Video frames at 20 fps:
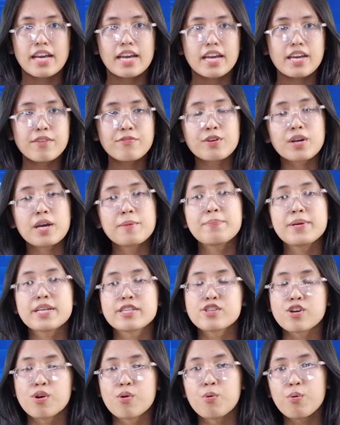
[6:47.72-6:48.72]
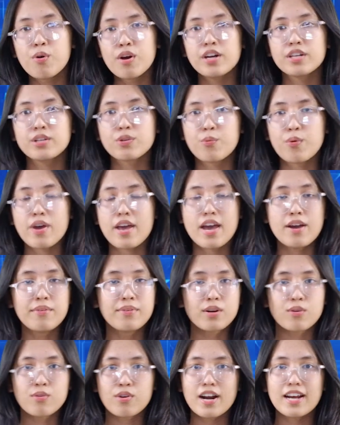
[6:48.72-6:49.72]
If you can picture a world where
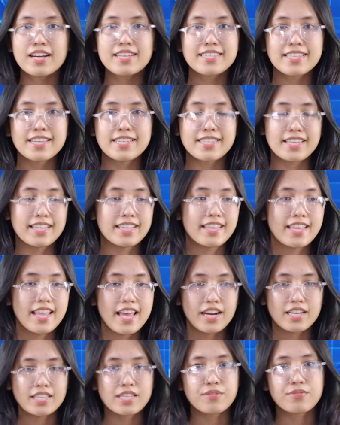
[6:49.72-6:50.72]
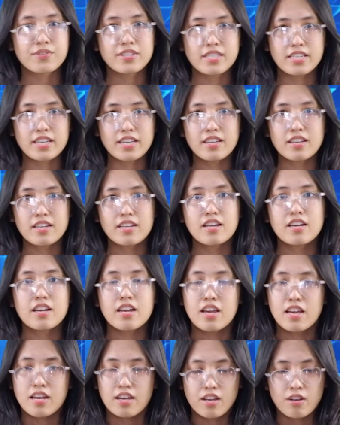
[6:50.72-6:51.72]
every crisis and negativity
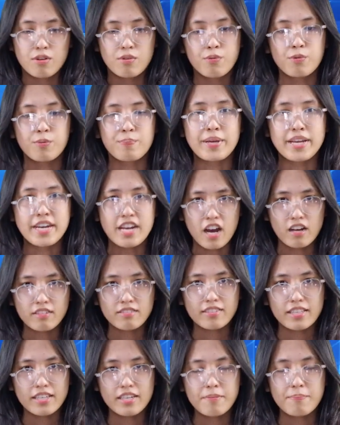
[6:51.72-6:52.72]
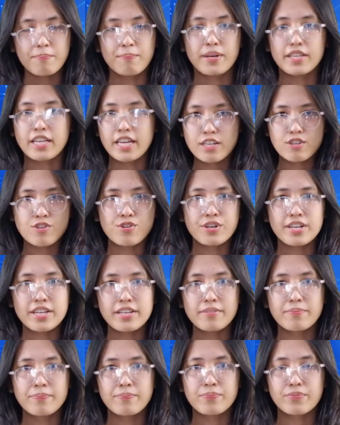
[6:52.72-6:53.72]
would be nothing but
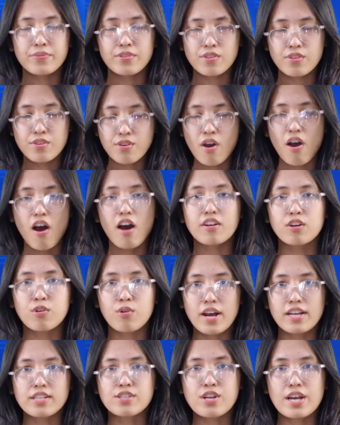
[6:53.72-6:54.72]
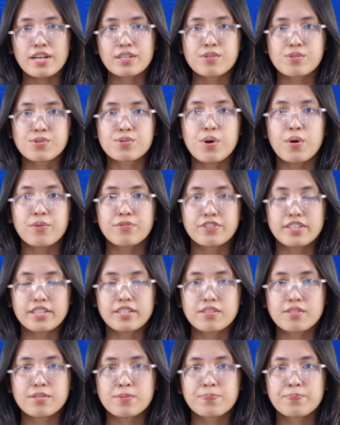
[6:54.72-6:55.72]
history, you're on the right track to solve
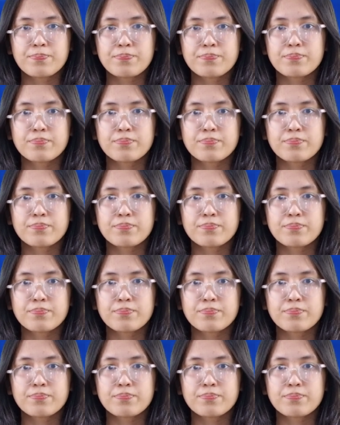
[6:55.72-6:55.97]
this.